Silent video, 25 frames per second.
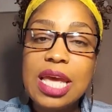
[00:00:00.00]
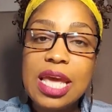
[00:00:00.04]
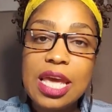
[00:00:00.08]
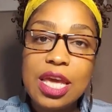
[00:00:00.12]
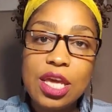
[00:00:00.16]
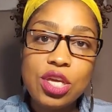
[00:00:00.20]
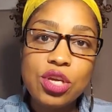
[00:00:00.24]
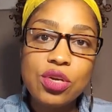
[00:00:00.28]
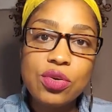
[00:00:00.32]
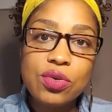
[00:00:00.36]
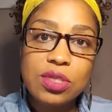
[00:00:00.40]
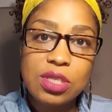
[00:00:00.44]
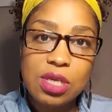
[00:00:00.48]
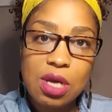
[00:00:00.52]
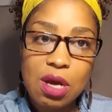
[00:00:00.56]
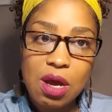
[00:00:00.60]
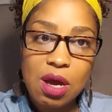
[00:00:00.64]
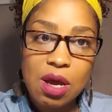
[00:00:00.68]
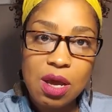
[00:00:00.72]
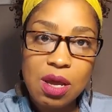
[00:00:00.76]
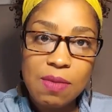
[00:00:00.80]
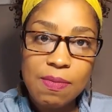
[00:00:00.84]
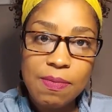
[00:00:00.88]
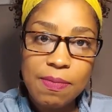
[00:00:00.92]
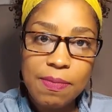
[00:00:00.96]
take your
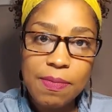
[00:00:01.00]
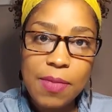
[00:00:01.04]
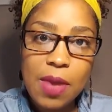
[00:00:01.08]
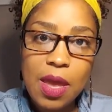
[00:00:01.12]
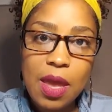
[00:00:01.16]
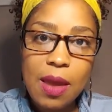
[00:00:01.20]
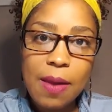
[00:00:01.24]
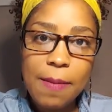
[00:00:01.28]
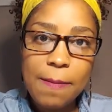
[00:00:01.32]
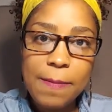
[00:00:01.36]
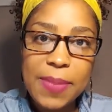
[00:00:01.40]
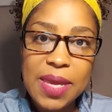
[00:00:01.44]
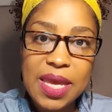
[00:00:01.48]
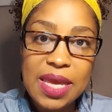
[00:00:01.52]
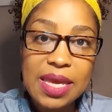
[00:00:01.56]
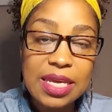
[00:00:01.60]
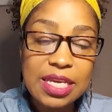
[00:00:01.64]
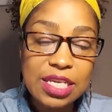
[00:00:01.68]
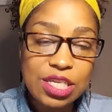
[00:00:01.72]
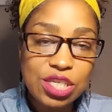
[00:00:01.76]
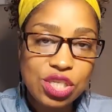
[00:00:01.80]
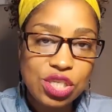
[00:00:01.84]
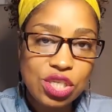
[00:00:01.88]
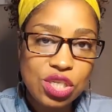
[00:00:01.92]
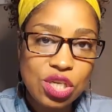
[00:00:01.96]
time,
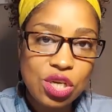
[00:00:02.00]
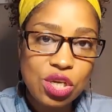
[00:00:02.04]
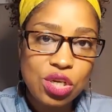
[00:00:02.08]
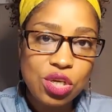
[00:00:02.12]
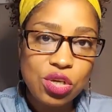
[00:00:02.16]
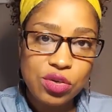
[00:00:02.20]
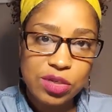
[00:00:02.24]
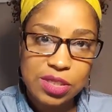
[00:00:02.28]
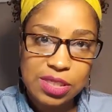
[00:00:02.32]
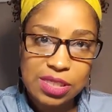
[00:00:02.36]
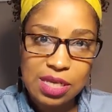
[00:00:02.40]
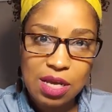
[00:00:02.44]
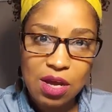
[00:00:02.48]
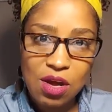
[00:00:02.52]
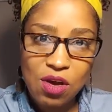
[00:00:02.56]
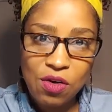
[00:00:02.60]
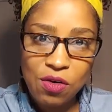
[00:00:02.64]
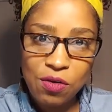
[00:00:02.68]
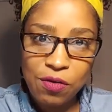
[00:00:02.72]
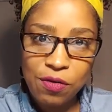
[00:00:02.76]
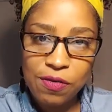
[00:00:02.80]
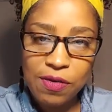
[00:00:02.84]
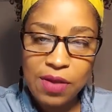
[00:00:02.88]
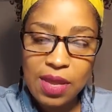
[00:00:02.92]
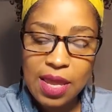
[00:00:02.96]
pace
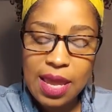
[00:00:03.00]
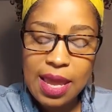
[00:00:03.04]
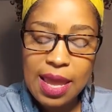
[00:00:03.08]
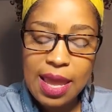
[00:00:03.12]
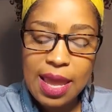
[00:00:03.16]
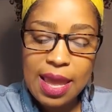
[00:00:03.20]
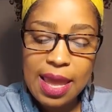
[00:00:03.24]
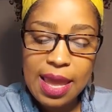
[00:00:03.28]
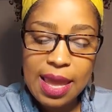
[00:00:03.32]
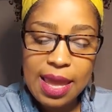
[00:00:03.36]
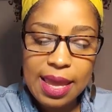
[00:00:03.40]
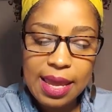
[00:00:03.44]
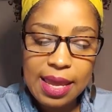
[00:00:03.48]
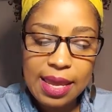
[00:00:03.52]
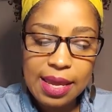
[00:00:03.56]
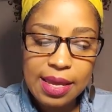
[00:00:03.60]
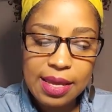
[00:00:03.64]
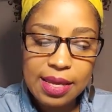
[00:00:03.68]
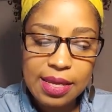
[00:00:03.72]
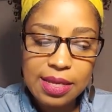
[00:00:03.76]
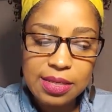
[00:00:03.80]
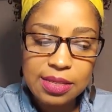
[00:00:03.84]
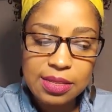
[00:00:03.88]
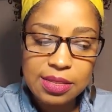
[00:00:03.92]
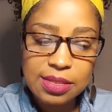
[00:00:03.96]
yourself,
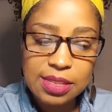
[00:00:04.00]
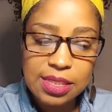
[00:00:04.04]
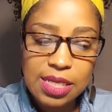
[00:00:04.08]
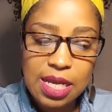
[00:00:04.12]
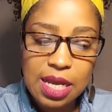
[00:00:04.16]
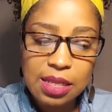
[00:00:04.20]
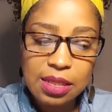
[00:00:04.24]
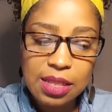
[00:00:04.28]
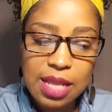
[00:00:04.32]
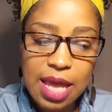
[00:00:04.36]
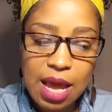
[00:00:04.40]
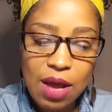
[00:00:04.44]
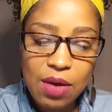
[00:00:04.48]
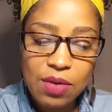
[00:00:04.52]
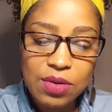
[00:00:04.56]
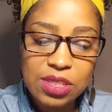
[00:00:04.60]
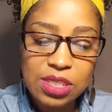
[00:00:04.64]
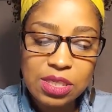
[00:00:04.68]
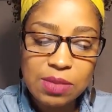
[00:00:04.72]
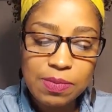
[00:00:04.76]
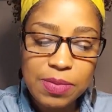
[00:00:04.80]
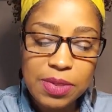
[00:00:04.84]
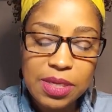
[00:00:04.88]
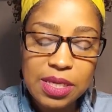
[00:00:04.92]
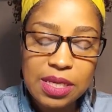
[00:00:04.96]
and allow it
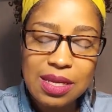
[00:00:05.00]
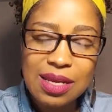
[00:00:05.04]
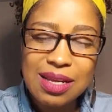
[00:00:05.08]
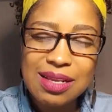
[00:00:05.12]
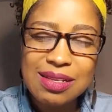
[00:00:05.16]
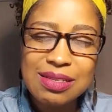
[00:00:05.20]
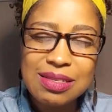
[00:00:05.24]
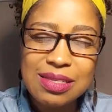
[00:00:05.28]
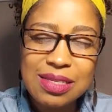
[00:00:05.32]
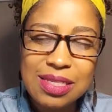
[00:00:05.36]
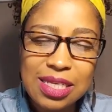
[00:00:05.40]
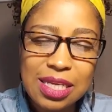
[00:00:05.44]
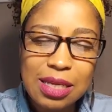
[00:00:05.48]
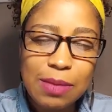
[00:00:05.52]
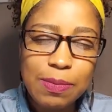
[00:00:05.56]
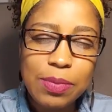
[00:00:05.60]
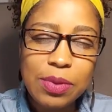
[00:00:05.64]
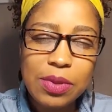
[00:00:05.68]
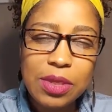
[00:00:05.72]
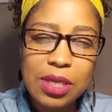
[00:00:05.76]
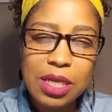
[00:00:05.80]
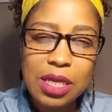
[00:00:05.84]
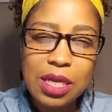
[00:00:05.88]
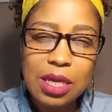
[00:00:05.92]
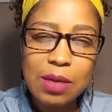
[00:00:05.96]
to be a
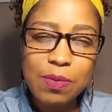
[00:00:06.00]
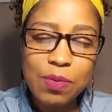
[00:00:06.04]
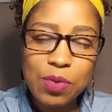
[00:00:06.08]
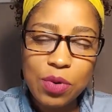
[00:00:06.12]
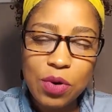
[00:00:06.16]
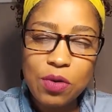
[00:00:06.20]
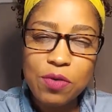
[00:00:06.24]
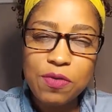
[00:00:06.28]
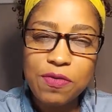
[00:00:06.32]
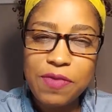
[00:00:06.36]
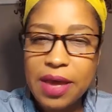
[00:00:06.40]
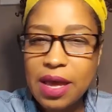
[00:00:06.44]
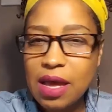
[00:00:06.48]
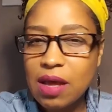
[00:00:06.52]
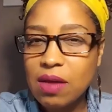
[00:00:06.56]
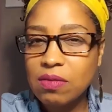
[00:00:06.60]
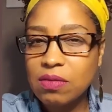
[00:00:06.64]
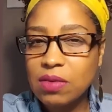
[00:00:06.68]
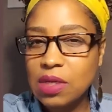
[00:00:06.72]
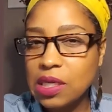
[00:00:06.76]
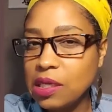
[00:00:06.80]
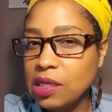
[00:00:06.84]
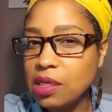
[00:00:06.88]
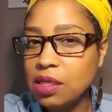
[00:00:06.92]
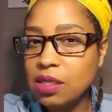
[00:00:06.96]
deeply
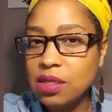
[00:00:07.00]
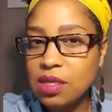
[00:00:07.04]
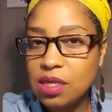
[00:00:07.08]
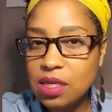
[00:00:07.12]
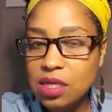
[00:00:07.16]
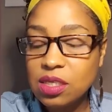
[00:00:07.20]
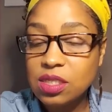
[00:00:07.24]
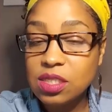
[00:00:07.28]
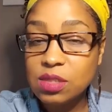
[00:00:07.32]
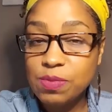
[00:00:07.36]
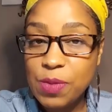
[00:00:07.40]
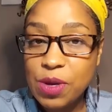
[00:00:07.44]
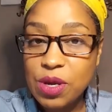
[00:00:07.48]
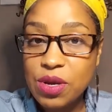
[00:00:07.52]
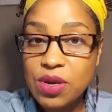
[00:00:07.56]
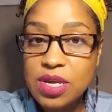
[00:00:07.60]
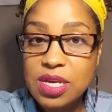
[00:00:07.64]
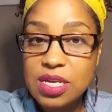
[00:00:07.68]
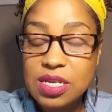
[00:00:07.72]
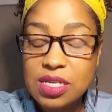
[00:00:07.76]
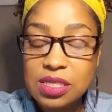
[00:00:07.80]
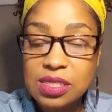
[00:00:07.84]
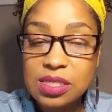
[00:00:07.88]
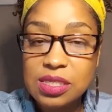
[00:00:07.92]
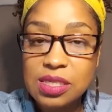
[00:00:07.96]
profound healing
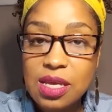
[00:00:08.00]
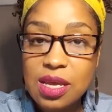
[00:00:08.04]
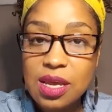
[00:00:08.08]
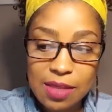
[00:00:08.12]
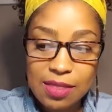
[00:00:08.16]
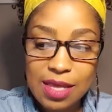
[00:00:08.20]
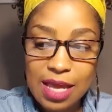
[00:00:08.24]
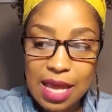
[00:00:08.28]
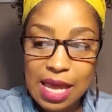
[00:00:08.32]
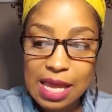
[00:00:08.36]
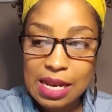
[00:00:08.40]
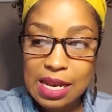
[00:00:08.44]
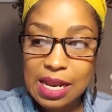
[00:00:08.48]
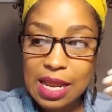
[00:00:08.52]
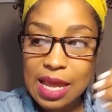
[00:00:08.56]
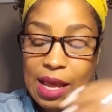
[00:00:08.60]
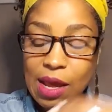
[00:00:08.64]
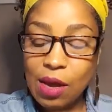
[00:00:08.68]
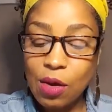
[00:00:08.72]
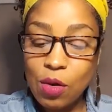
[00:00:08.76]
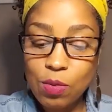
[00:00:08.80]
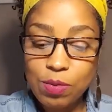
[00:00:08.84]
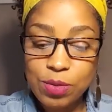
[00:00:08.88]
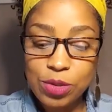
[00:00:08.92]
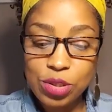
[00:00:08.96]
experience that
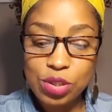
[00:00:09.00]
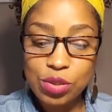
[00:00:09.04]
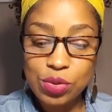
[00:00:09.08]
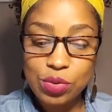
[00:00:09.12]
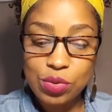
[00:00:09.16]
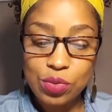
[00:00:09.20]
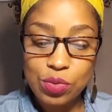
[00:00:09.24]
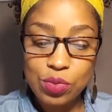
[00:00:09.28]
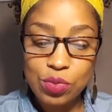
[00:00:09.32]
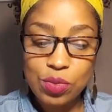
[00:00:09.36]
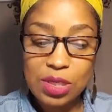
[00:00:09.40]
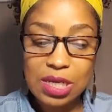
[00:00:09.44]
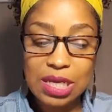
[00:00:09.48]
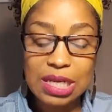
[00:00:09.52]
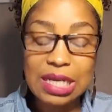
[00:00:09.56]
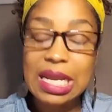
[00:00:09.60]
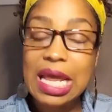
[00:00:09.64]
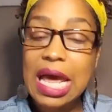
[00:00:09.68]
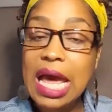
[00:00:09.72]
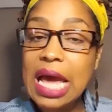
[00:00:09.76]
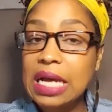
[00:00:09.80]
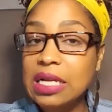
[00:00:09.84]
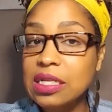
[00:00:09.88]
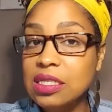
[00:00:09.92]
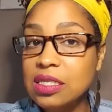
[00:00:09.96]
helps you
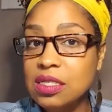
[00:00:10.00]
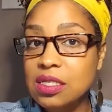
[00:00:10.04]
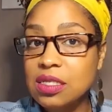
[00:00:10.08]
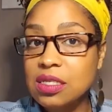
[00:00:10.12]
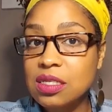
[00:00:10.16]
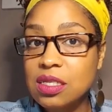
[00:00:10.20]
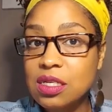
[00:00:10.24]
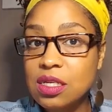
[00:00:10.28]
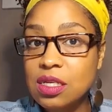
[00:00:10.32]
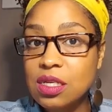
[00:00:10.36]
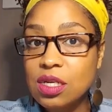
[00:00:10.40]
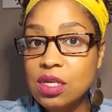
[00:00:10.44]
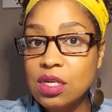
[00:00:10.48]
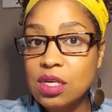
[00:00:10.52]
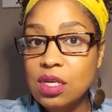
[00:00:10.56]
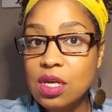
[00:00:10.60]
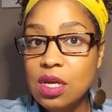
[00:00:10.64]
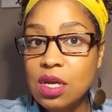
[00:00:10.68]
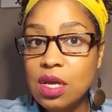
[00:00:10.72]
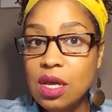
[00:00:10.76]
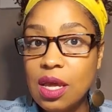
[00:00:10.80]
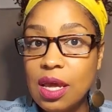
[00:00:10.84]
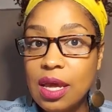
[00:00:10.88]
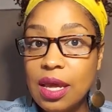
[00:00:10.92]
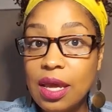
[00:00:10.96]
connect
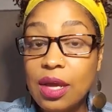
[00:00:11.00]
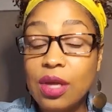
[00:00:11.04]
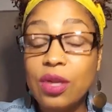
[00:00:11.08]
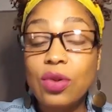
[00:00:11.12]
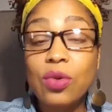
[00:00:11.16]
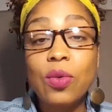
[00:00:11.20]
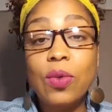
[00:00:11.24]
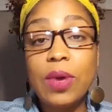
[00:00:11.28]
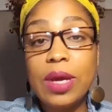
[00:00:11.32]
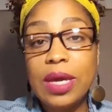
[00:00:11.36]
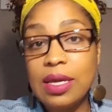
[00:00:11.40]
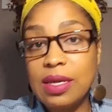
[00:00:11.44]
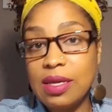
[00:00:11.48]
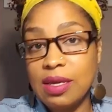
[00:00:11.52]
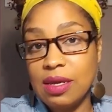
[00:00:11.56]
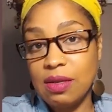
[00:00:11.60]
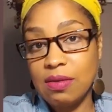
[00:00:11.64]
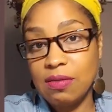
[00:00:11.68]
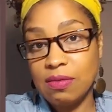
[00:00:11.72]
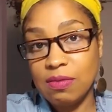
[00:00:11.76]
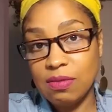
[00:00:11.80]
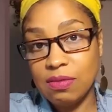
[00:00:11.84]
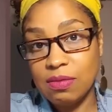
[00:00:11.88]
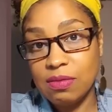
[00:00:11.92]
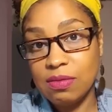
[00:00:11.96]
and
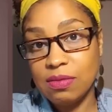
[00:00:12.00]
awaken